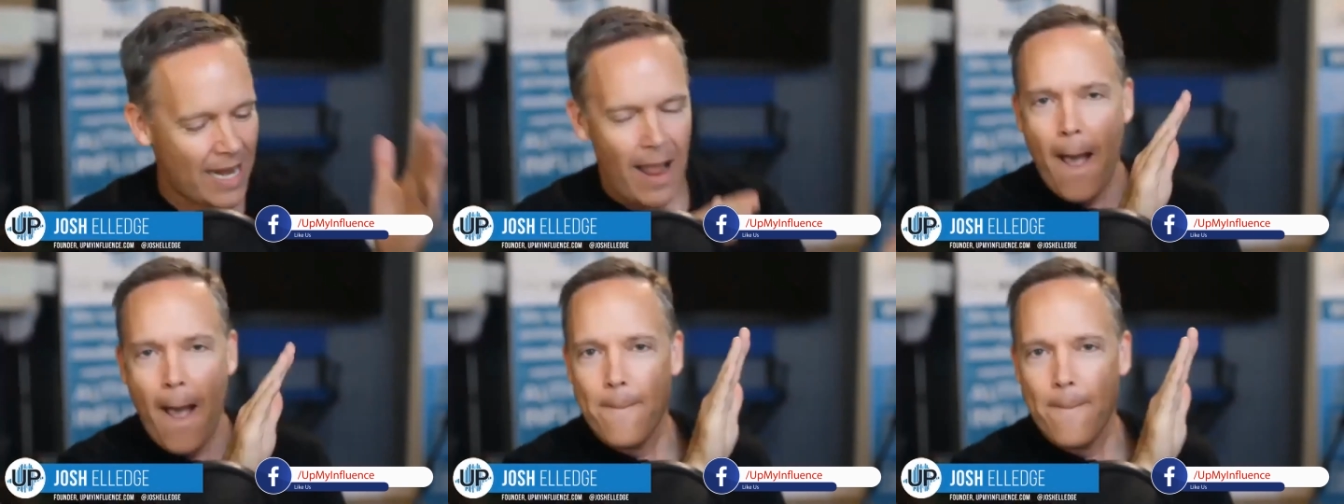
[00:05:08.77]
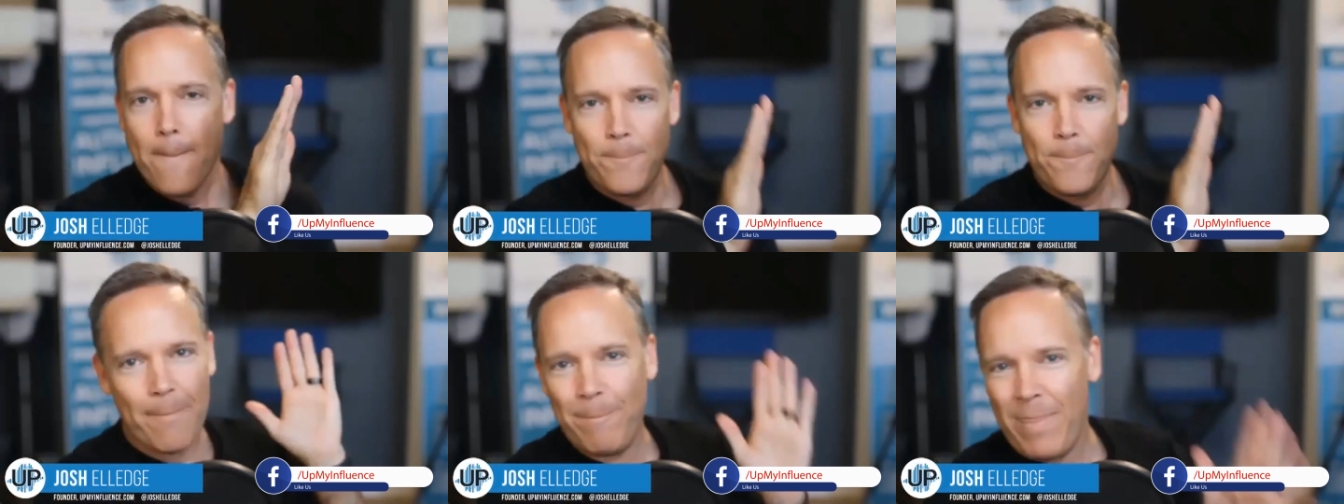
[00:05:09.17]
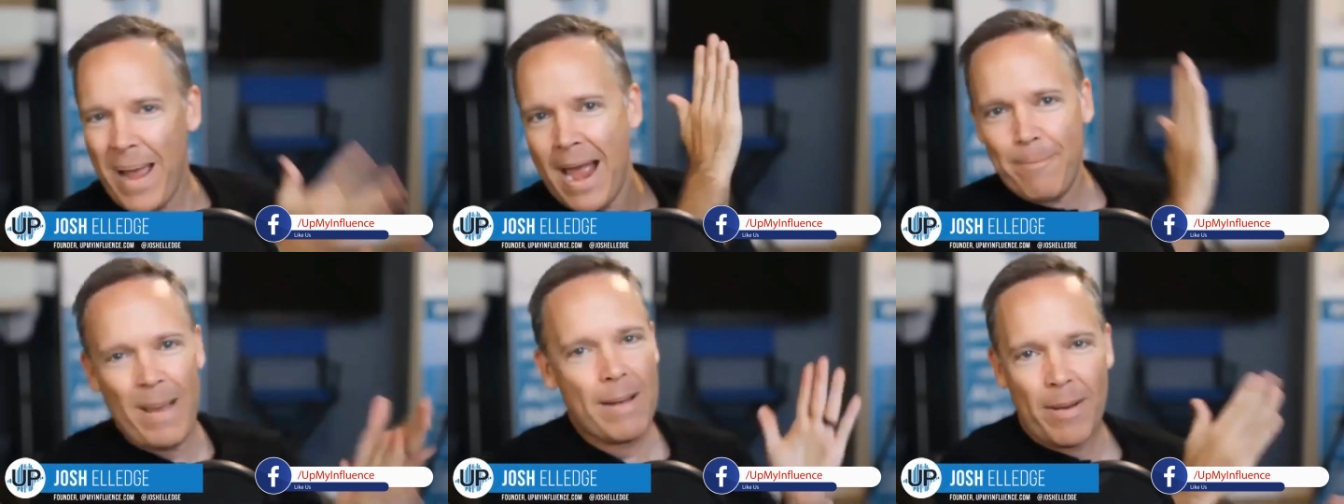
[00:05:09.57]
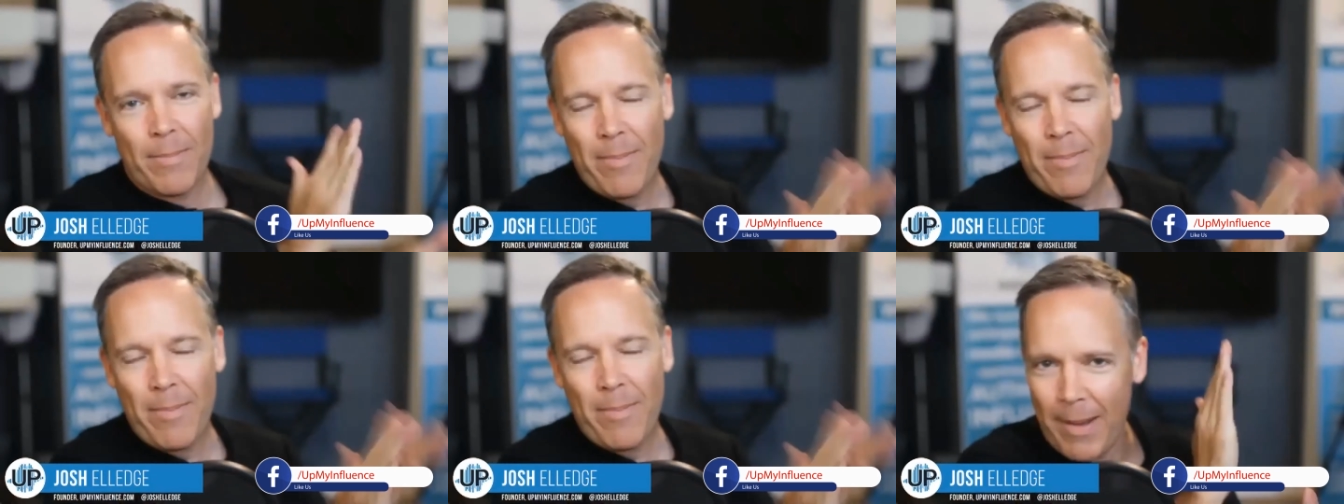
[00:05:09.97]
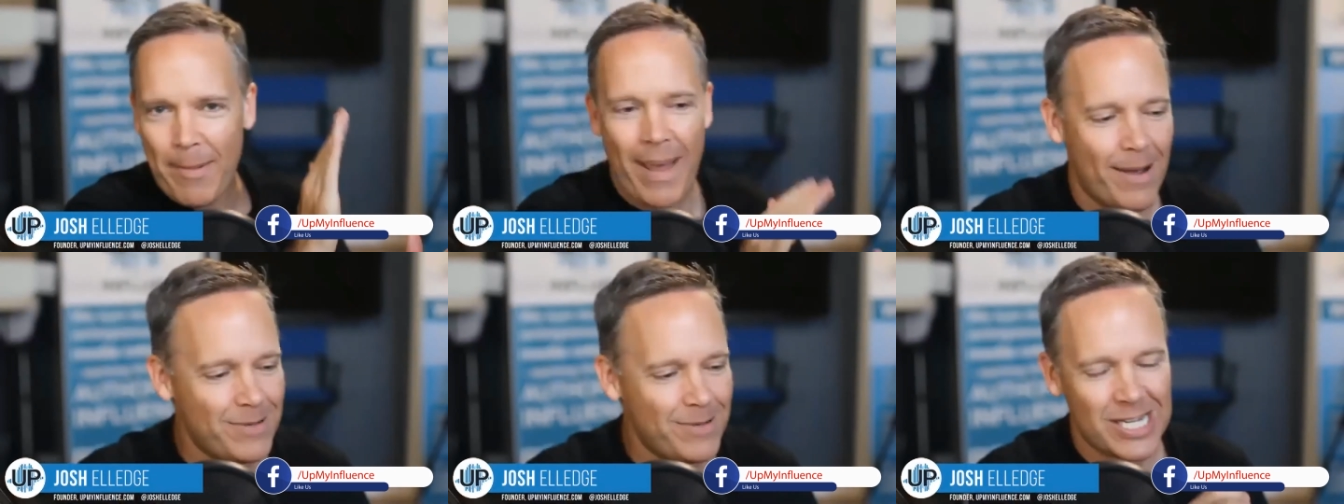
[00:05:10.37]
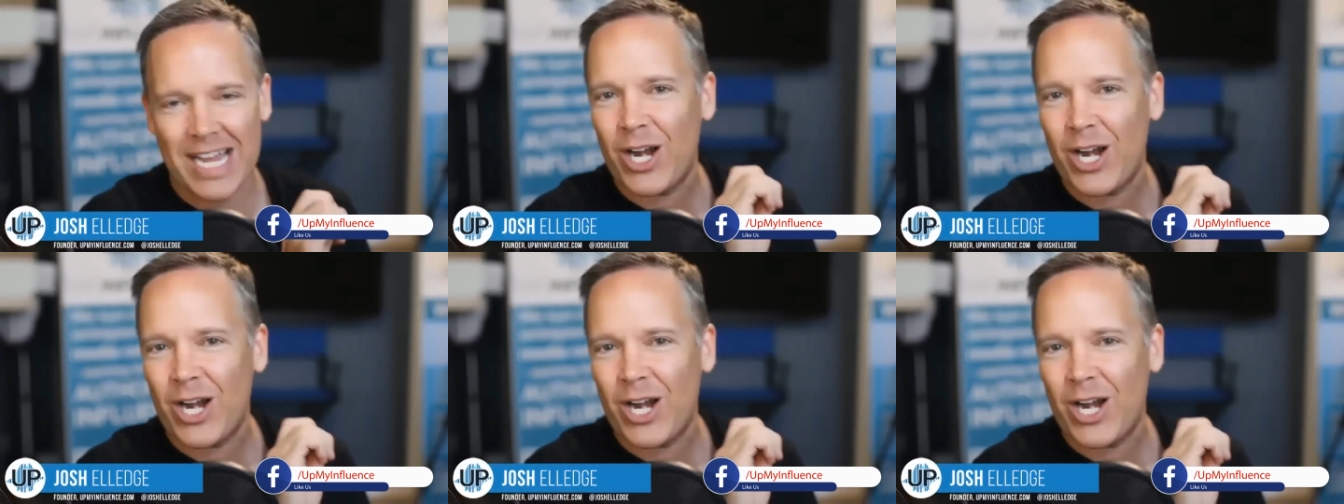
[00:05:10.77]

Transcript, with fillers: It's like, bam, bam, bam, bam, bam, bam, bam, bam,